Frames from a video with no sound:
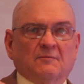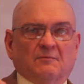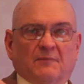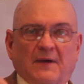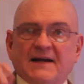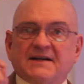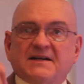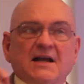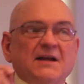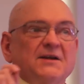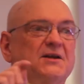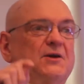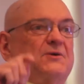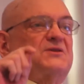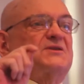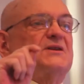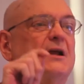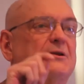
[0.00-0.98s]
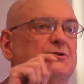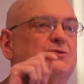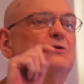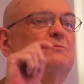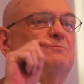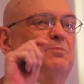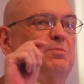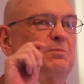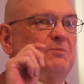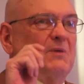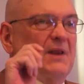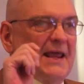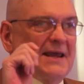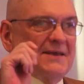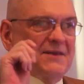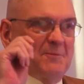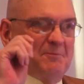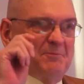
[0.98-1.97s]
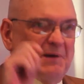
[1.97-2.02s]
My intent here is not to
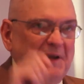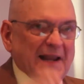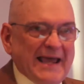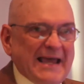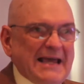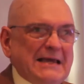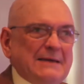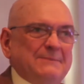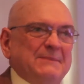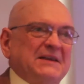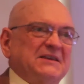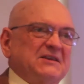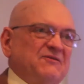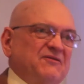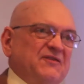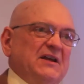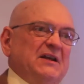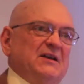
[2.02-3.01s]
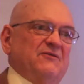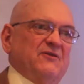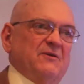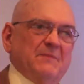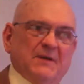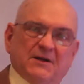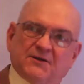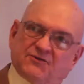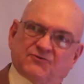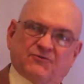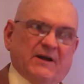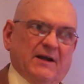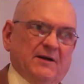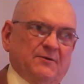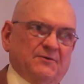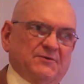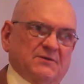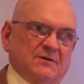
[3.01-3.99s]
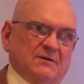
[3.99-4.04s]
lay the blame at the feet of administrators.